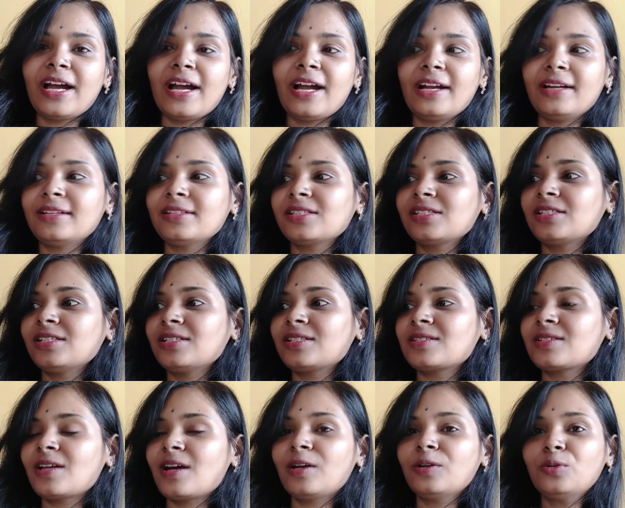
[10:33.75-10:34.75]
and she
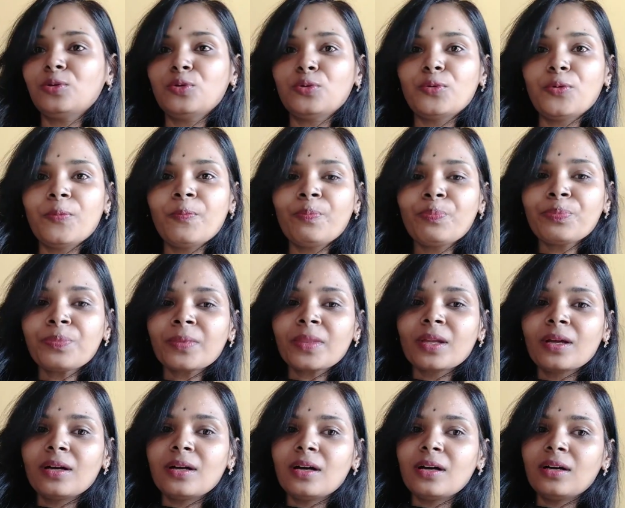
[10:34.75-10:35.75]
starts
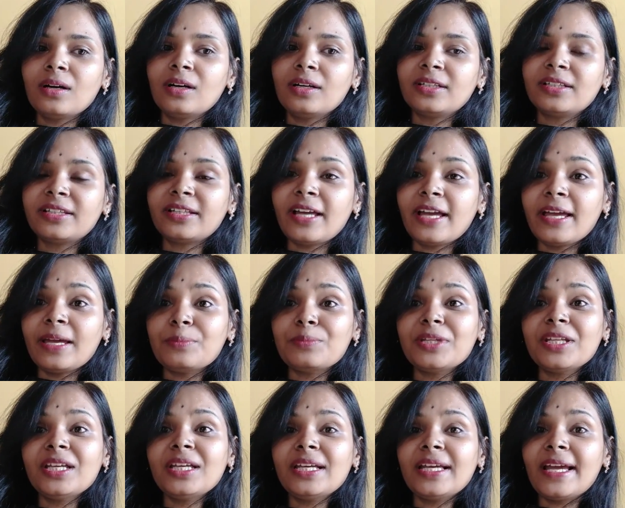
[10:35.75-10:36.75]
to
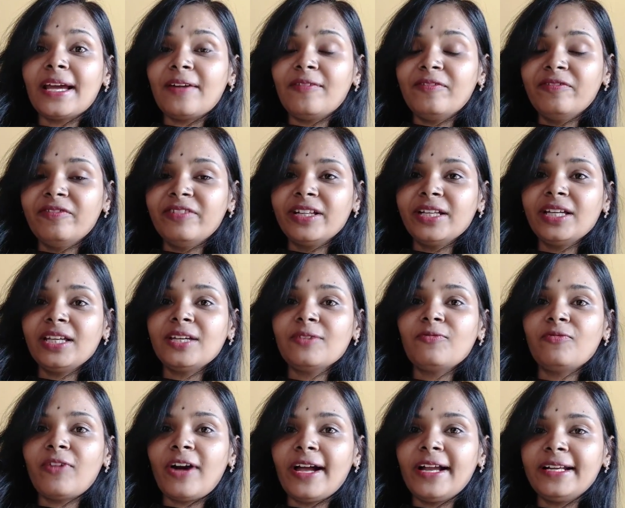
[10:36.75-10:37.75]
tame the every
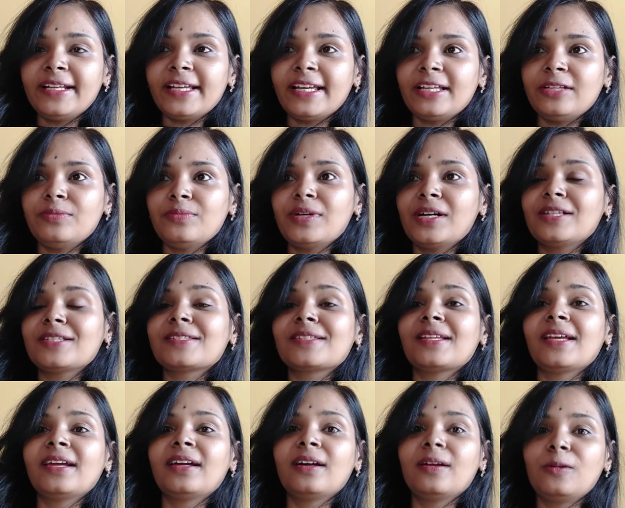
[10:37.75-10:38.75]
wild animals
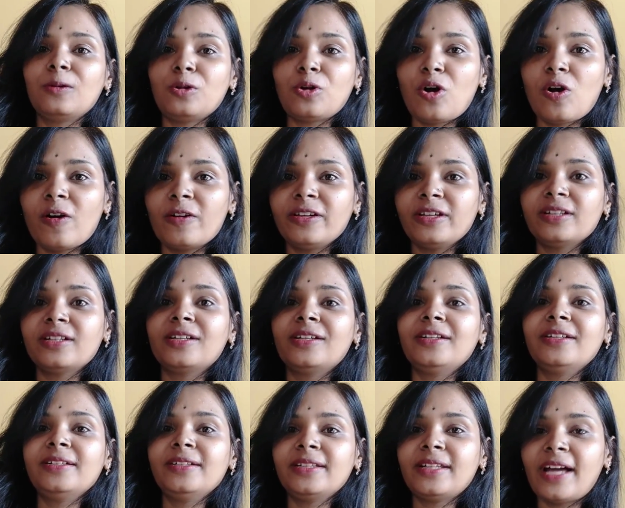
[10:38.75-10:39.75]
like a
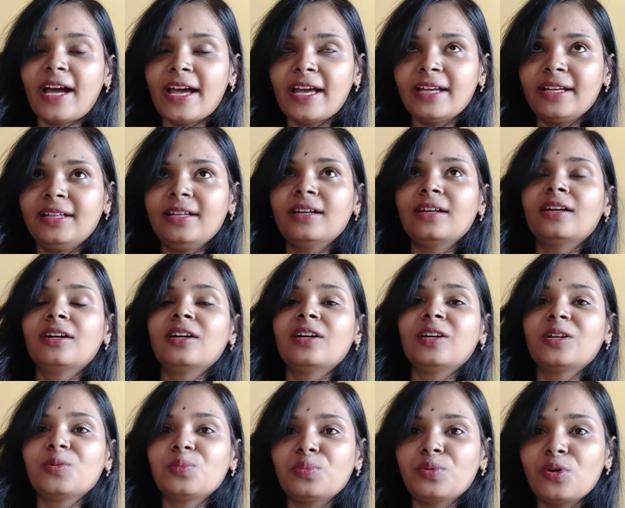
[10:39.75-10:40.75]
lion,
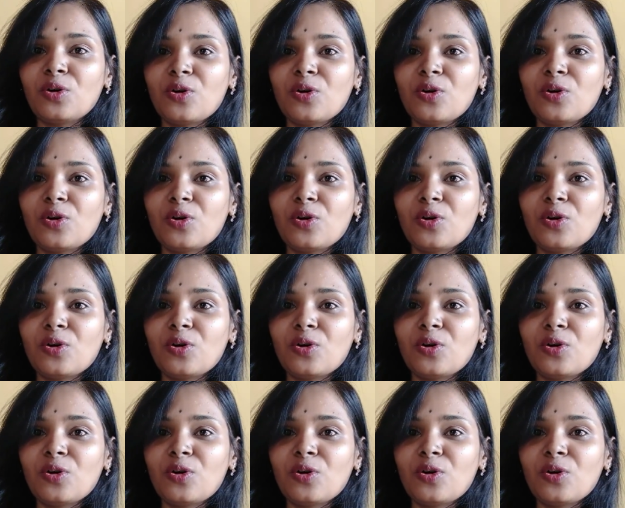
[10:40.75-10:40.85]
tiger,